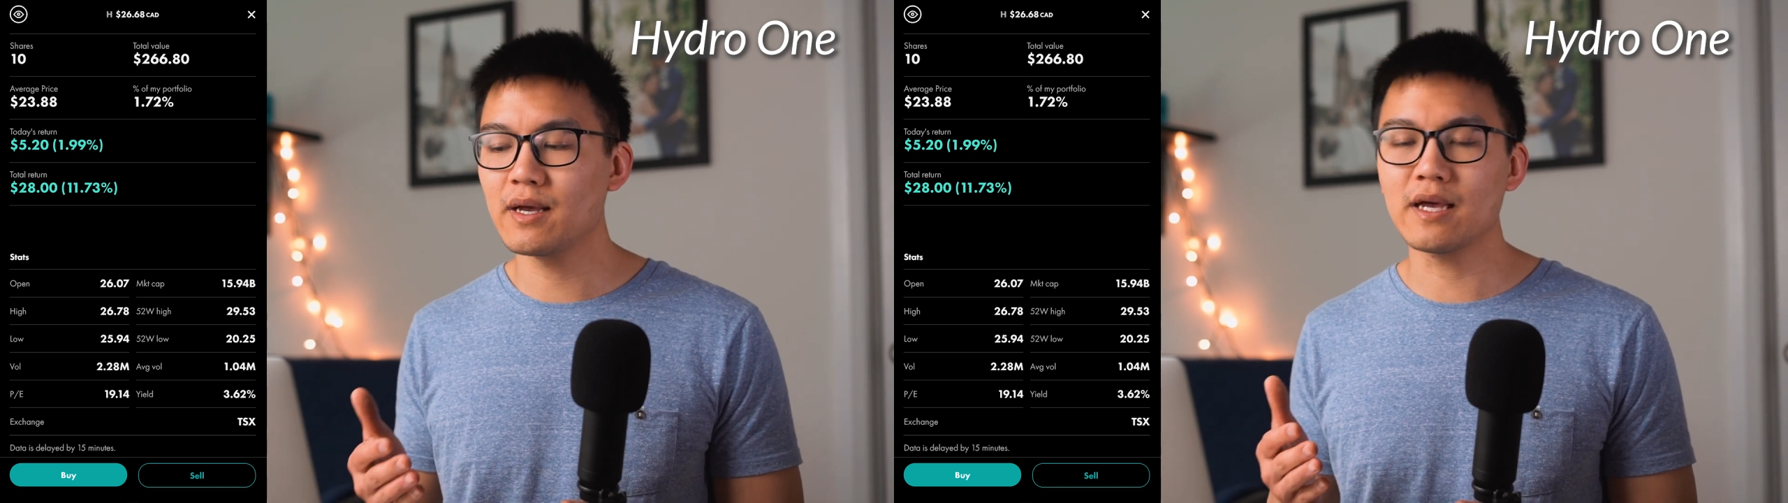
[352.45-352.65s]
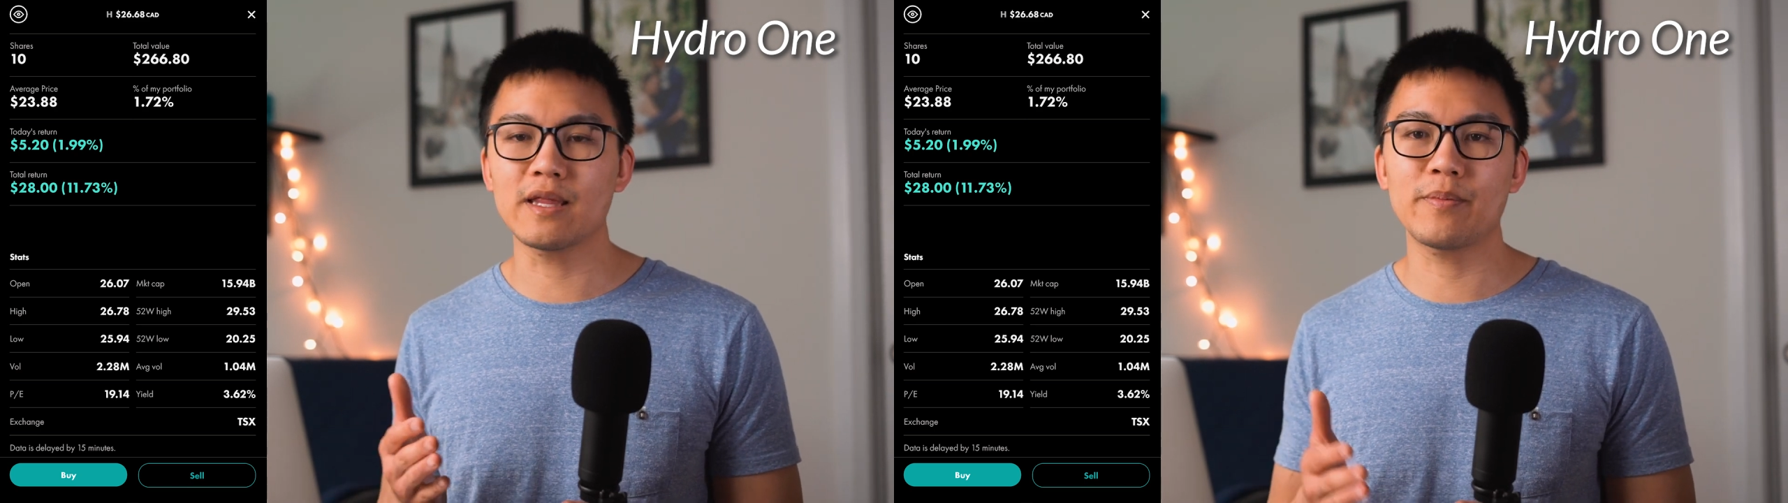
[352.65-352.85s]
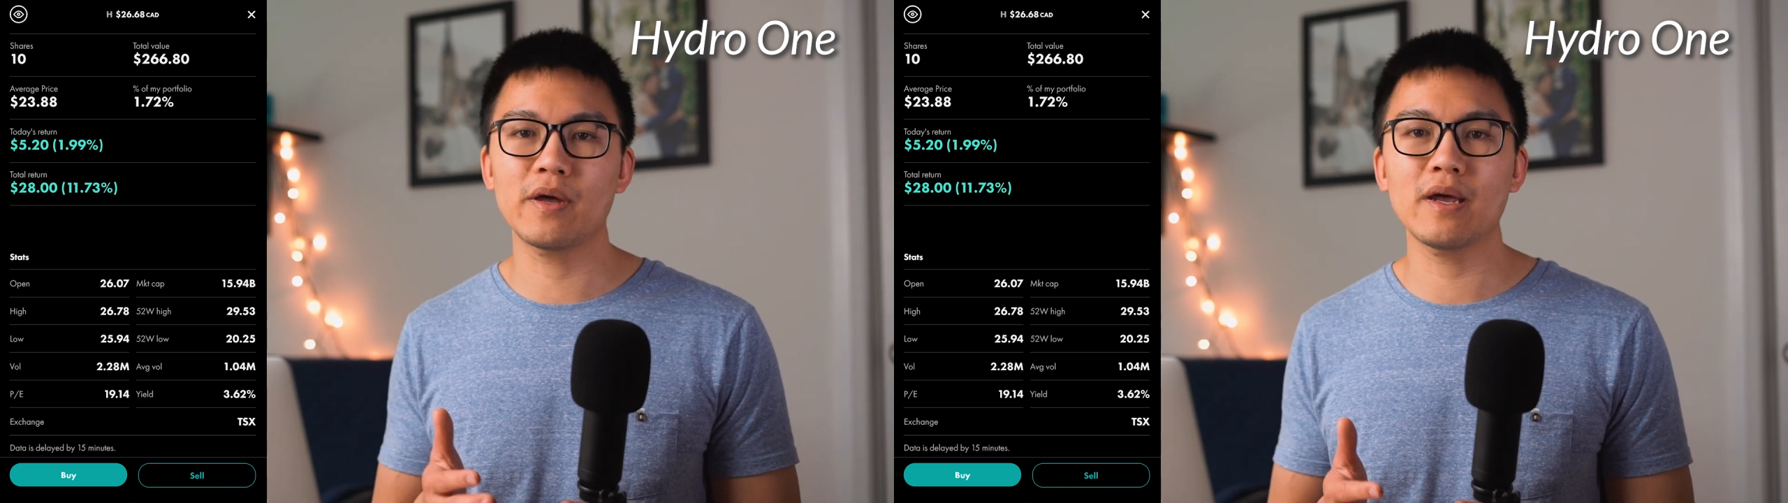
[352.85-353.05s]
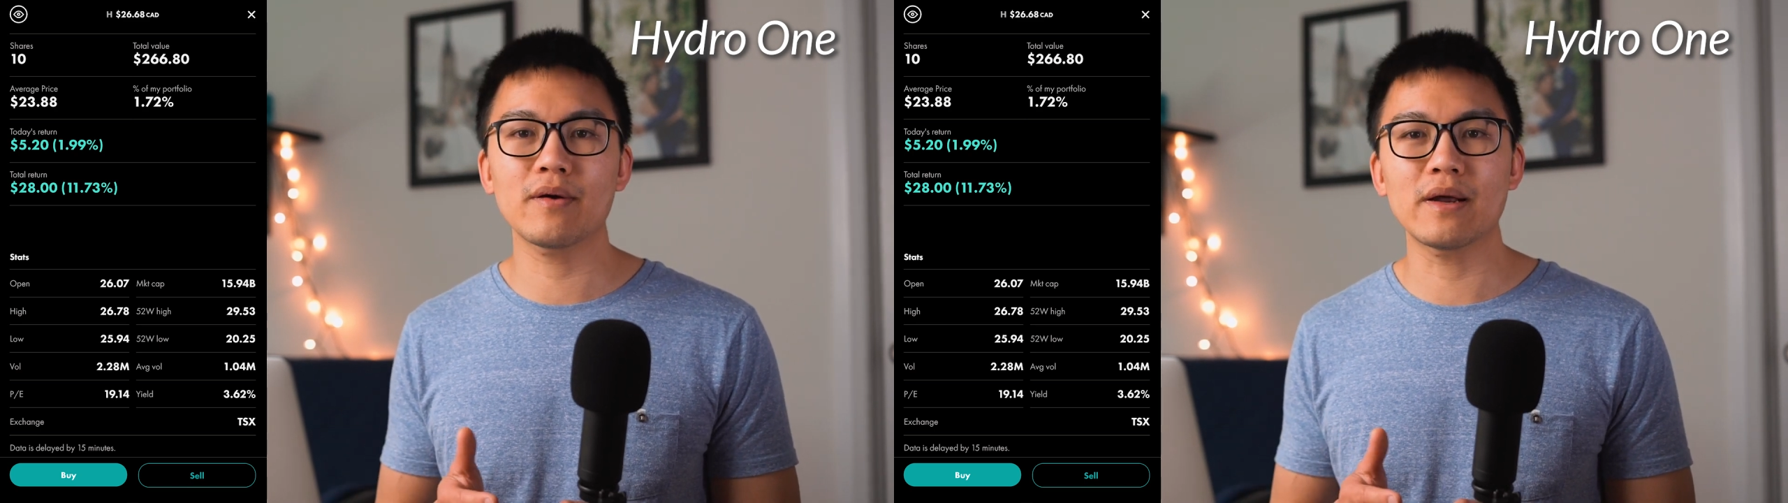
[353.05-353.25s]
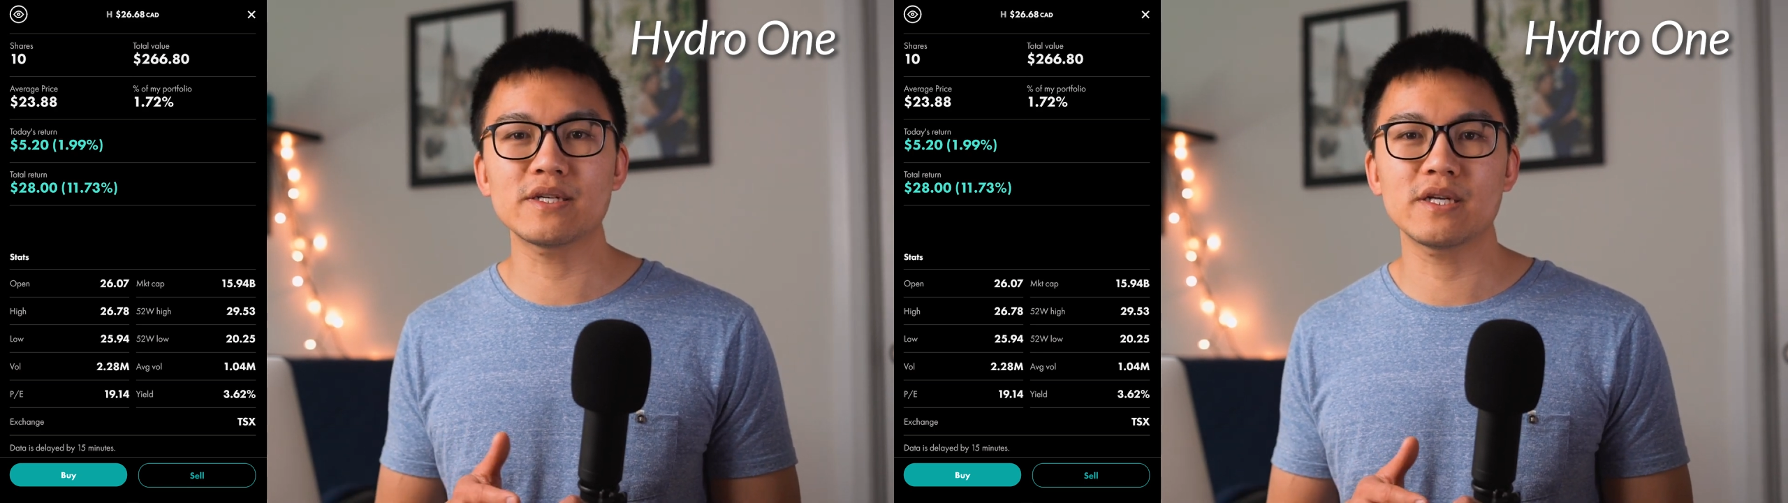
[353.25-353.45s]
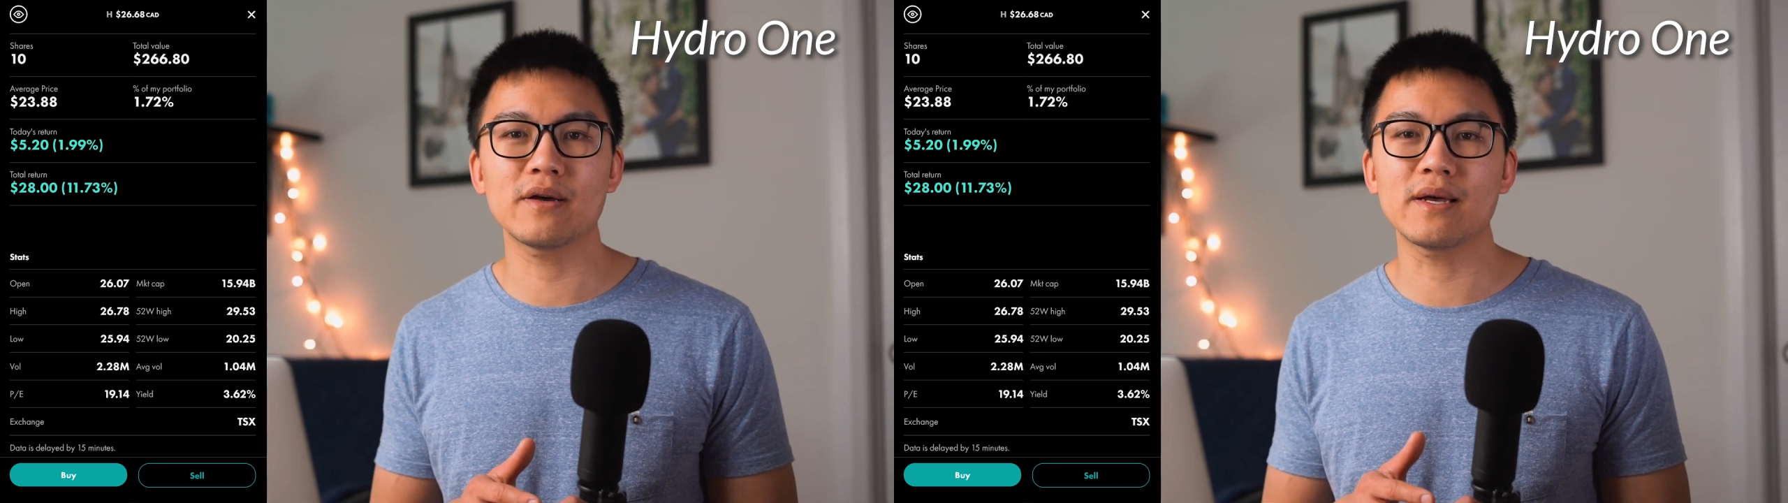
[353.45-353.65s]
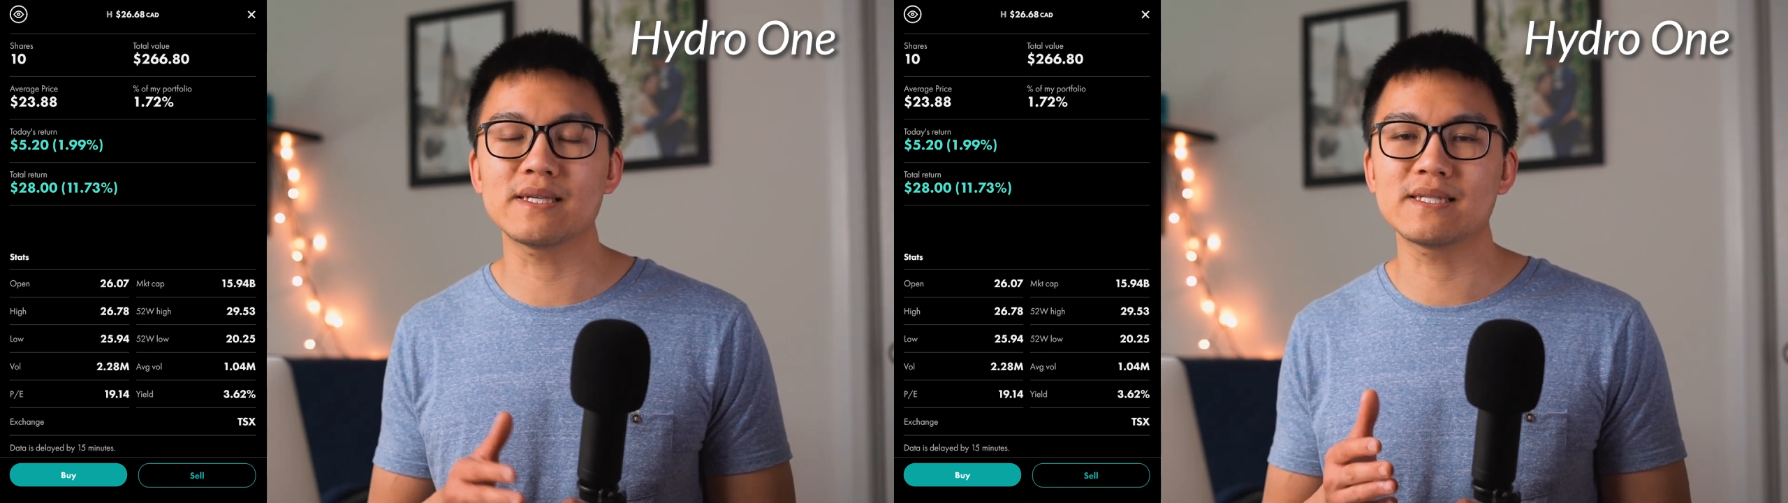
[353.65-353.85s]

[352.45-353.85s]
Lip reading: and the PE ratio is